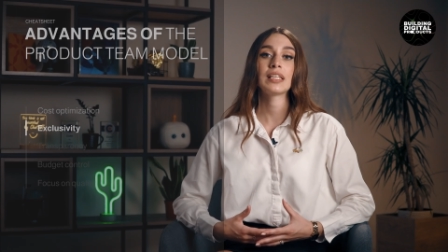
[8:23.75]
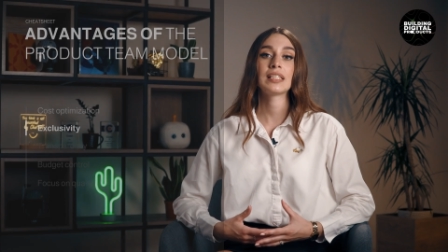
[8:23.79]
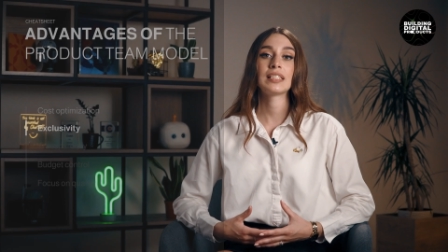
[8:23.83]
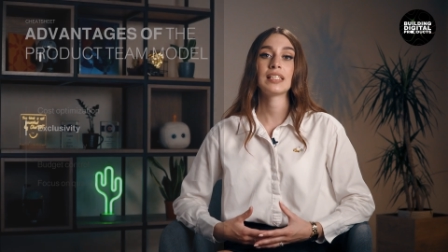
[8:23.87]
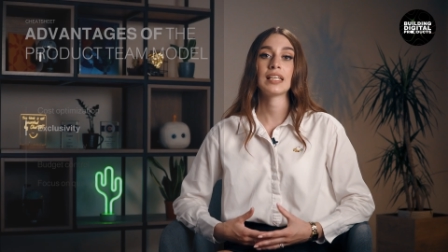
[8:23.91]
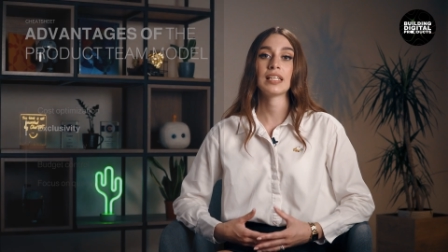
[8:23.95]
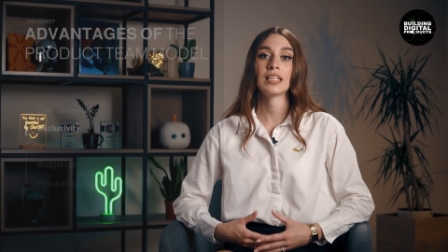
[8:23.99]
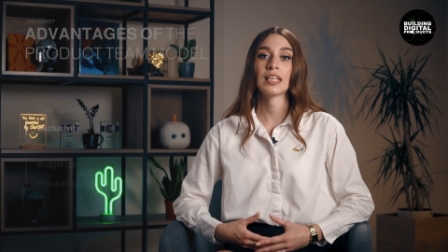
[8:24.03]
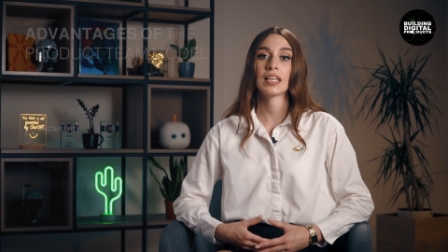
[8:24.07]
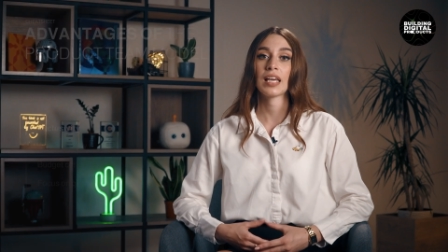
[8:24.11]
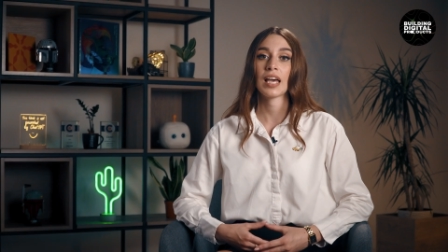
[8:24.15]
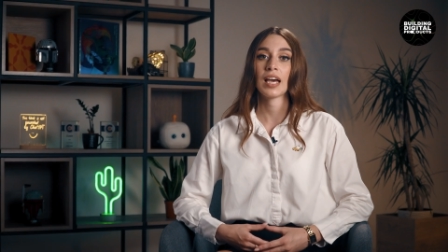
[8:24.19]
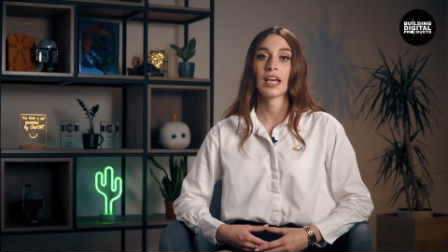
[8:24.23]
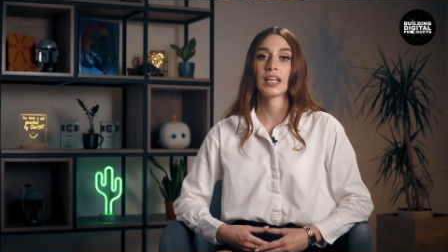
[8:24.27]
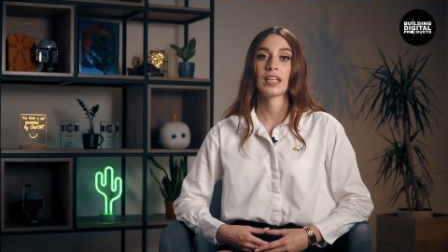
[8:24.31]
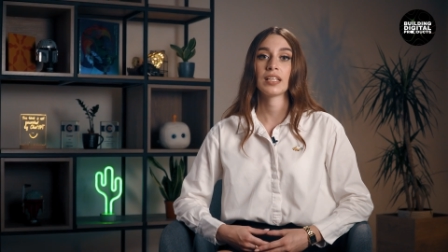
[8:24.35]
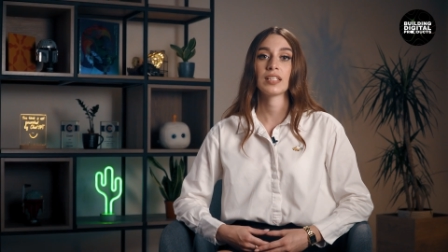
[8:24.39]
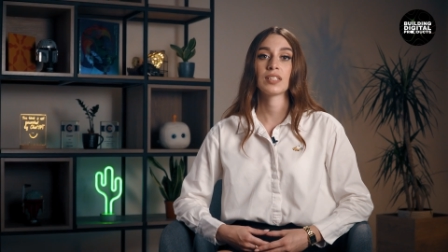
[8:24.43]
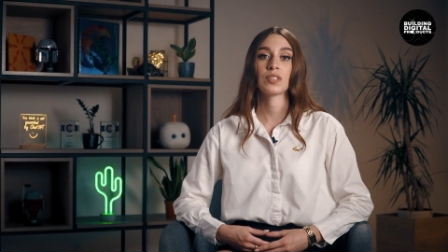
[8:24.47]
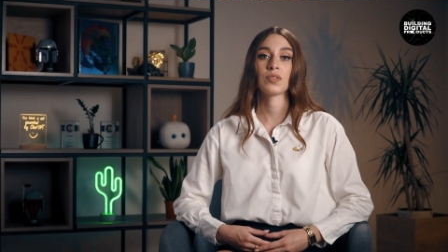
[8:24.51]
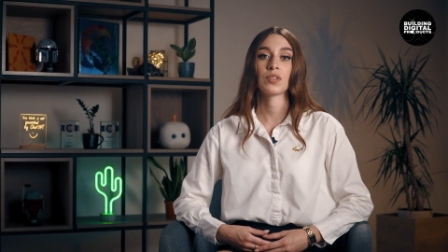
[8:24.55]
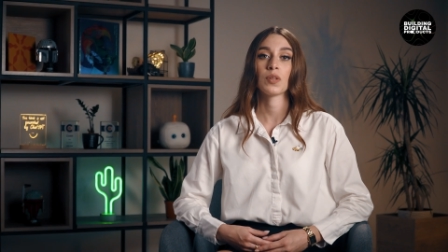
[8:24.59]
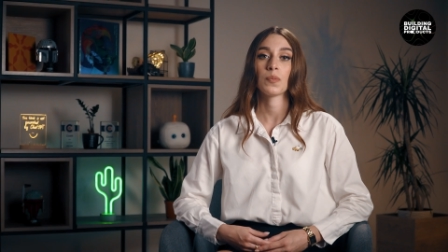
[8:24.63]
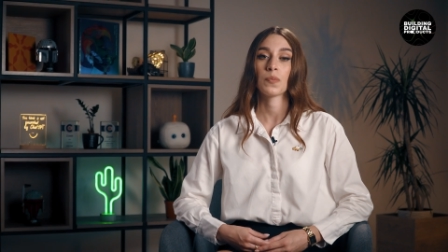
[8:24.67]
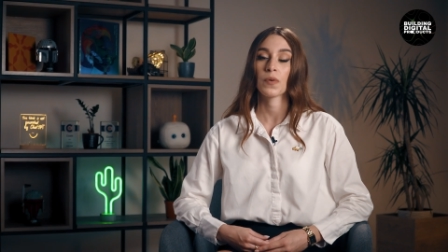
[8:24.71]

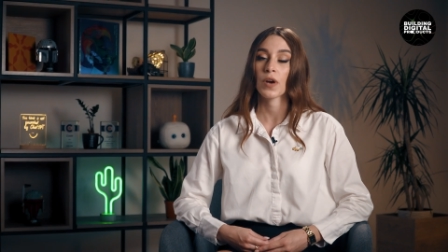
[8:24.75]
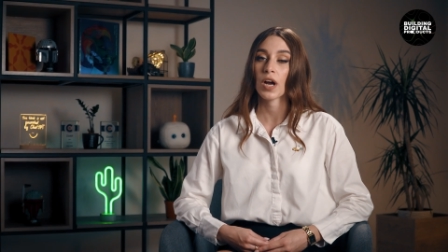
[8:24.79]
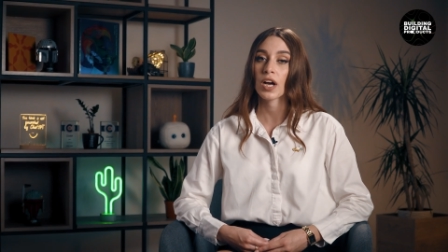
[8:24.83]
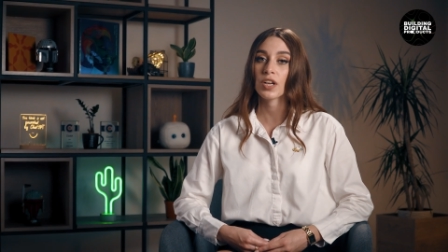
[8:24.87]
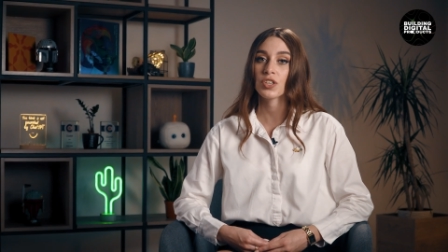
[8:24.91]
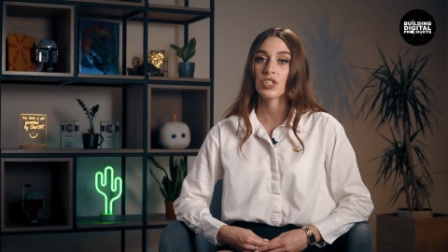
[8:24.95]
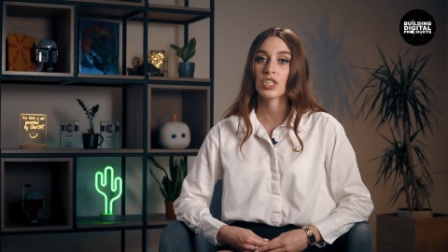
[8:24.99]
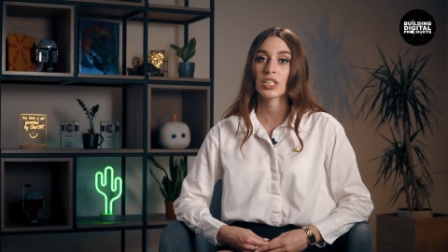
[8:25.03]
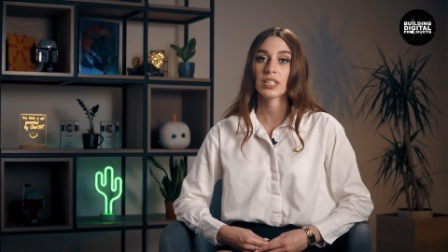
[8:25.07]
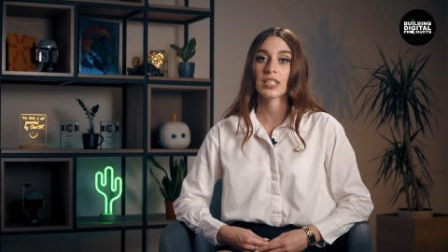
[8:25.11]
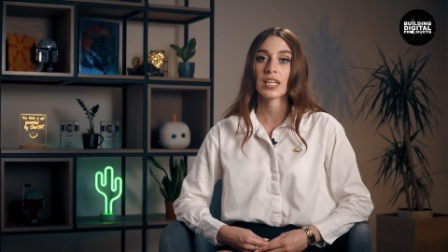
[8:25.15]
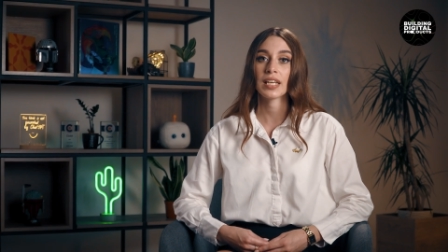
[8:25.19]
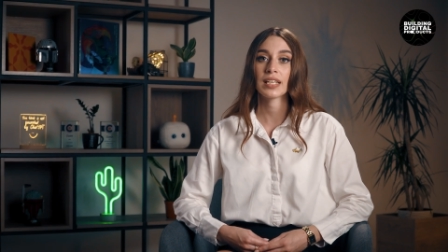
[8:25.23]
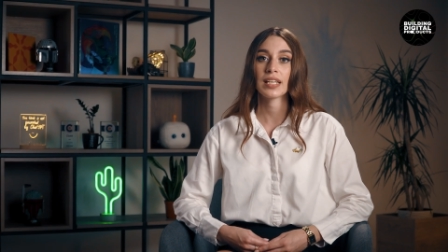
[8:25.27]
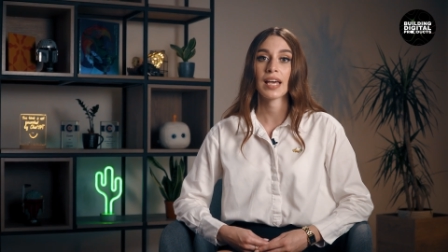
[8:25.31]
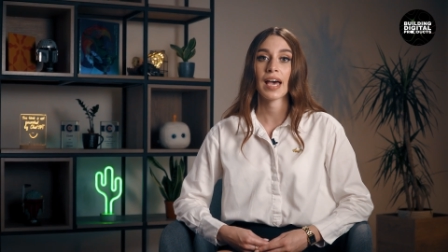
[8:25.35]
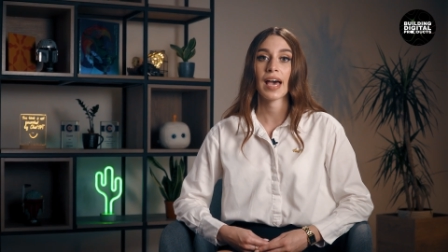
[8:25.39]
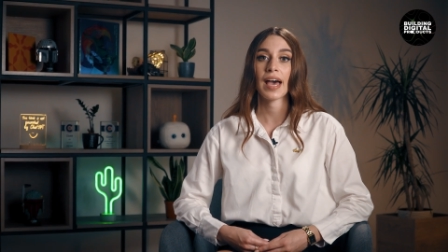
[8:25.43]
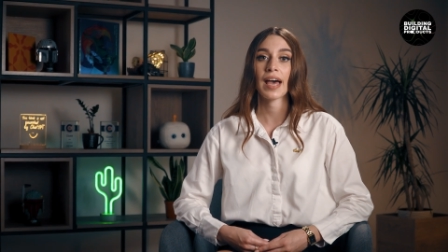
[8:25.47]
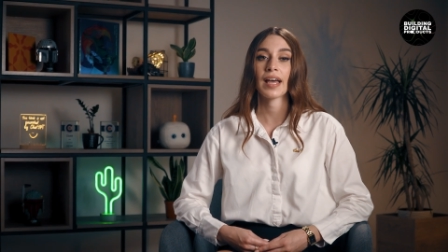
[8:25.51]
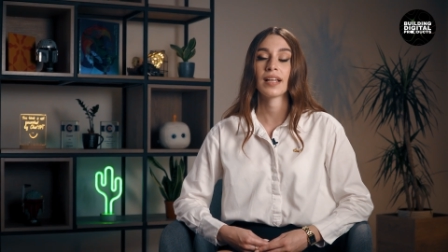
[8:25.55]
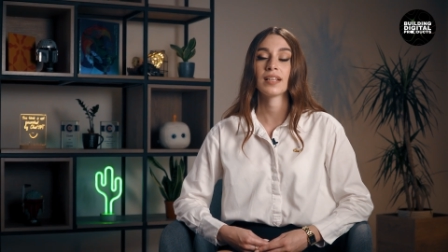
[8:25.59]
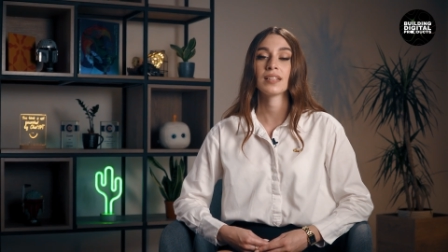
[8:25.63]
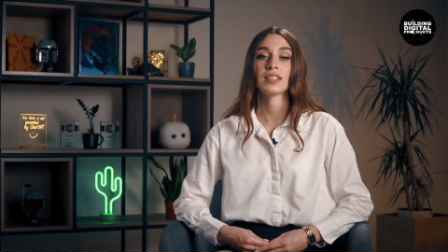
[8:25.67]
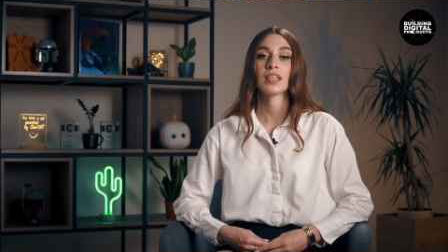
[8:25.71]
dedicated to the project at
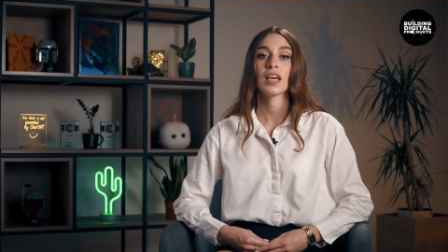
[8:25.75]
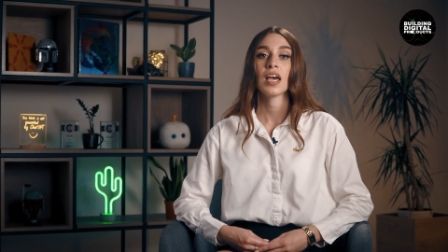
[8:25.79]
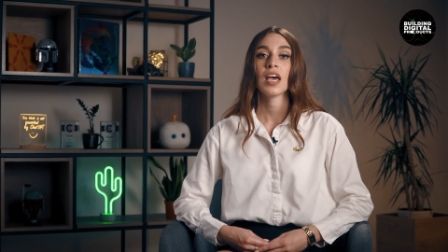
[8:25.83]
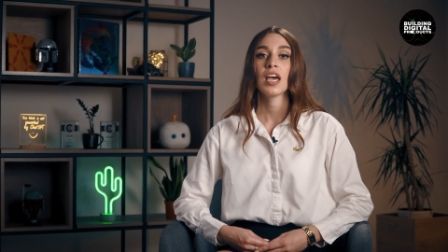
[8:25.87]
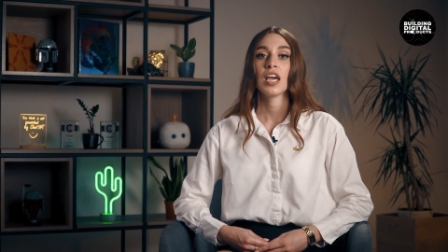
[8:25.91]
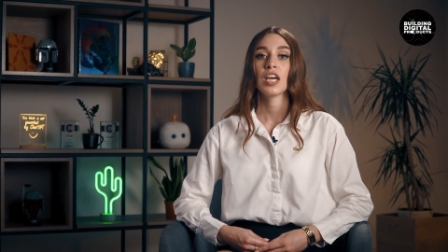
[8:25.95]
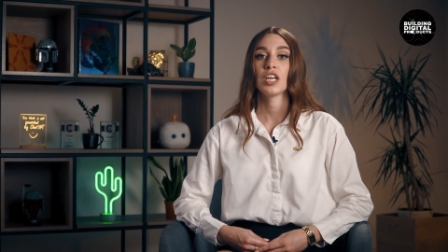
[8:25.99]
hand,